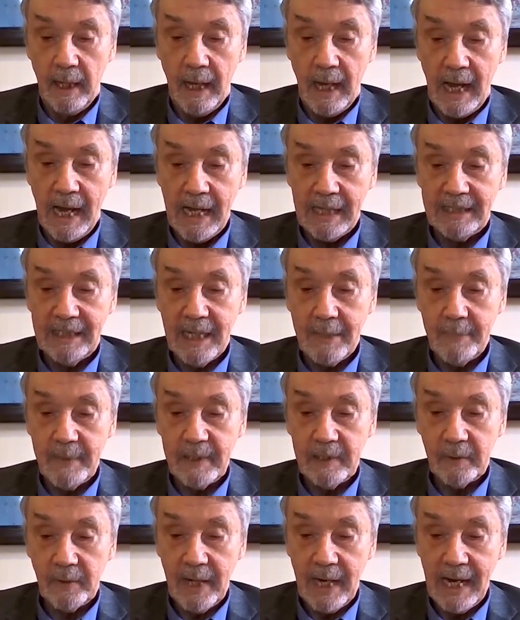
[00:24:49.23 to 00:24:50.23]
I attempted
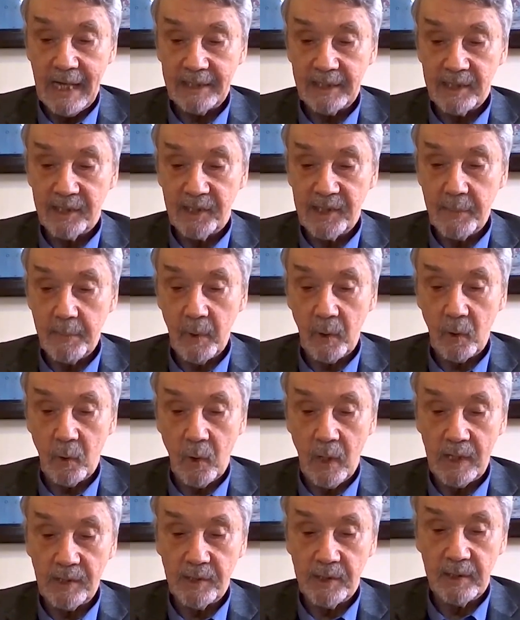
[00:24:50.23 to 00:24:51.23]
to ask a simple
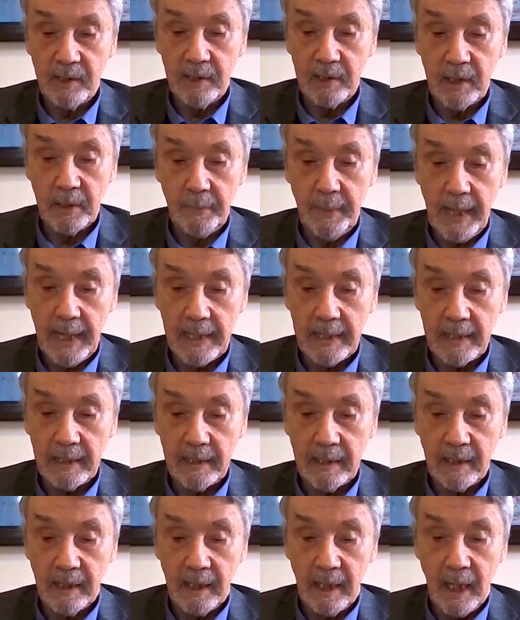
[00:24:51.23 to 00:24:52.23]
question in Tibetan
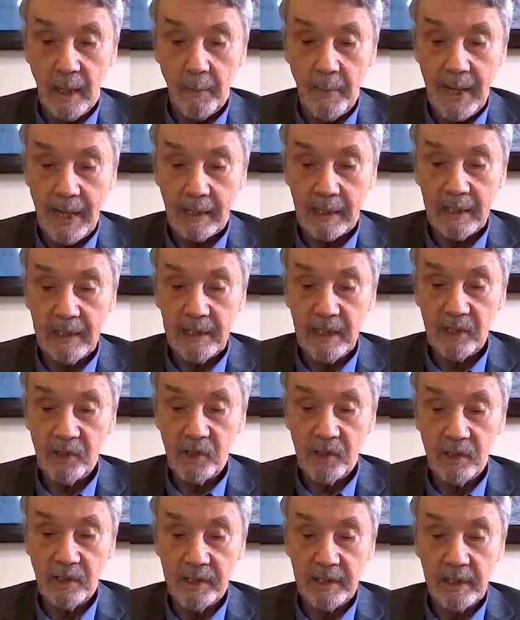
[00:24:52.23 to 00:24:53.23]
about
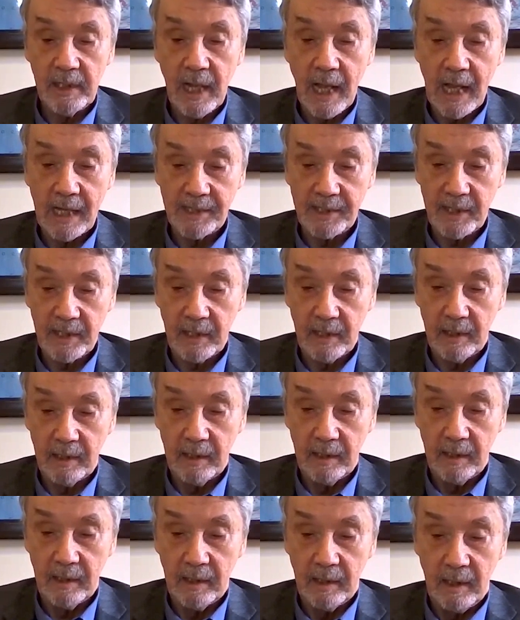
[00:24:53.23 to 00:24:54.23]
conditions in Lhasa.
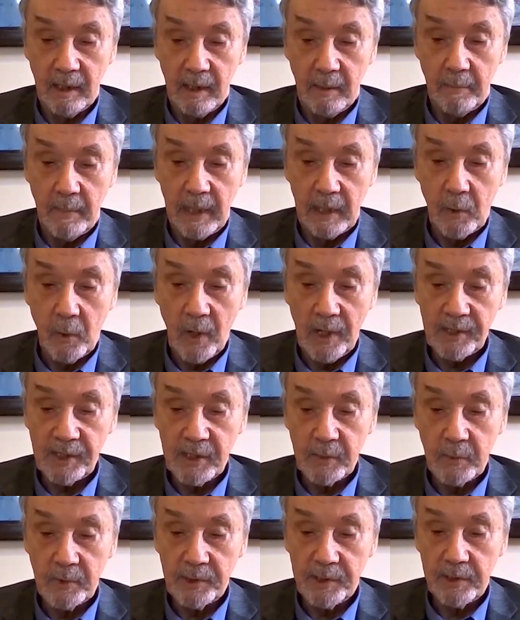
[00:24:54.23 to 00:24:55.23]
My
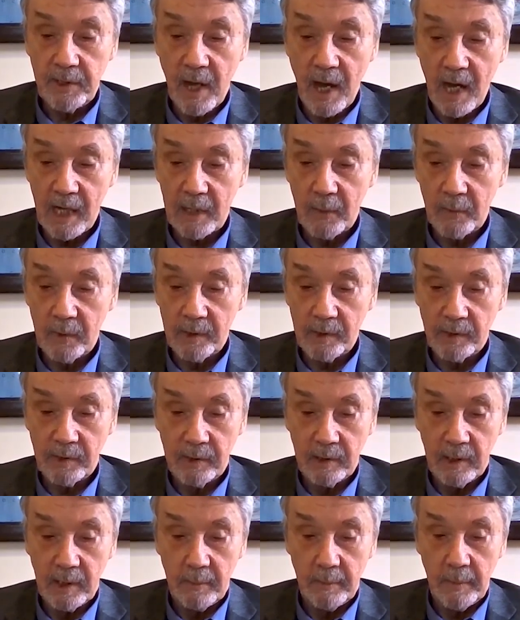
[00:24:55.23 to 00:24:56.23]
question was innocuous,
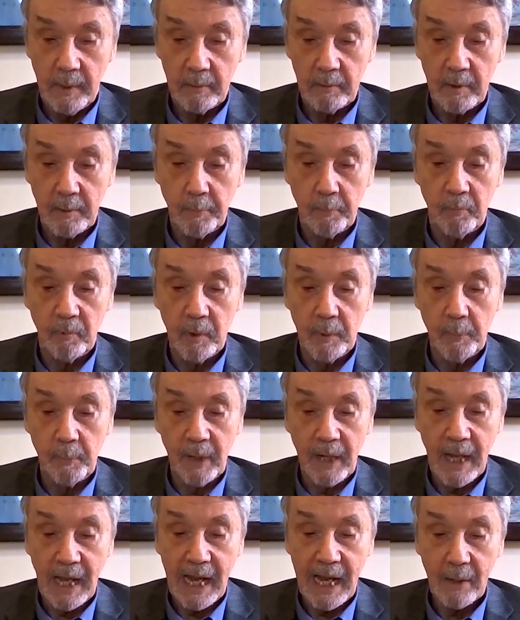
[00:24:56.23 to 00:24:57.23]
but the
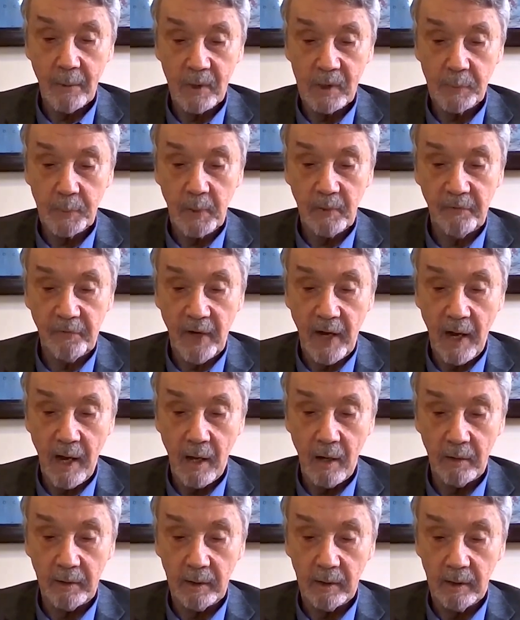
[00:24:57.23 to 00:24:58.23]
reply was
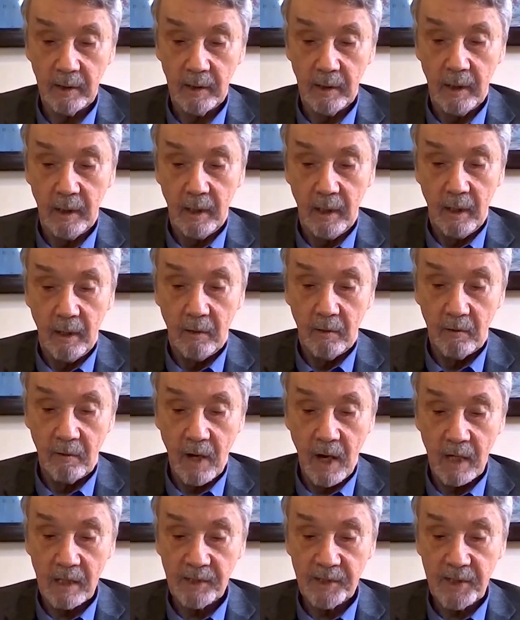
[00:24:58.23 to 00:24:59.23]
profound.
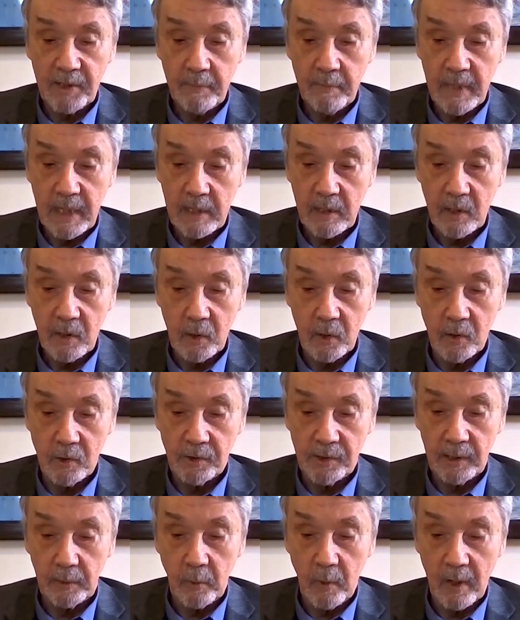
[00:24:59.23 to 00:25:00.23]
Rongzin Mindu,
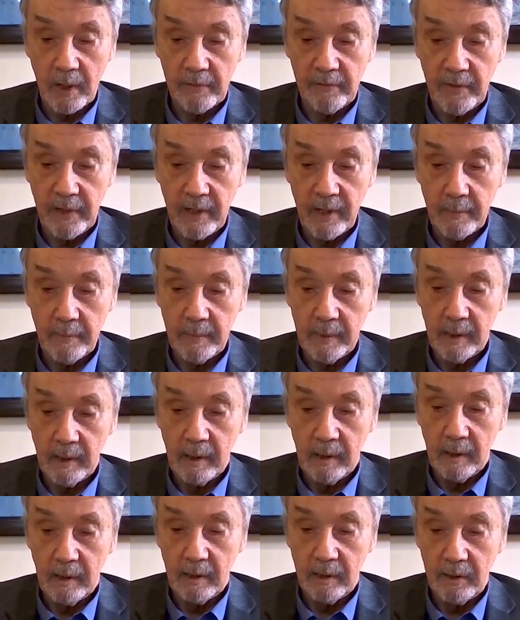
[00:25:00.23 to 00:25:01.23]
said one of them,
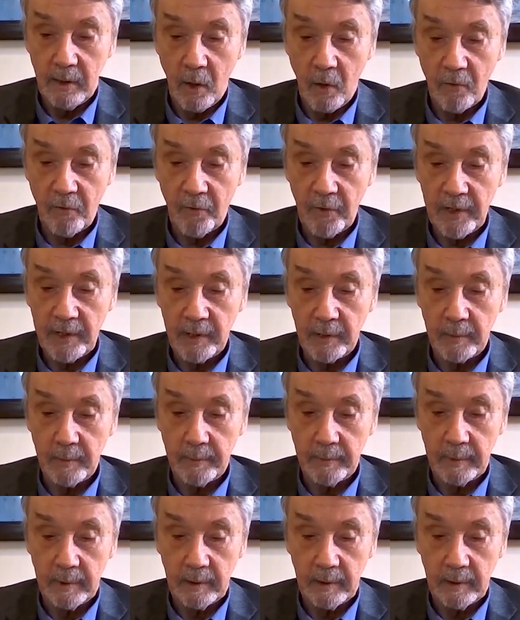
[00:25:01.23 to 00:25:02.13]
no freedom.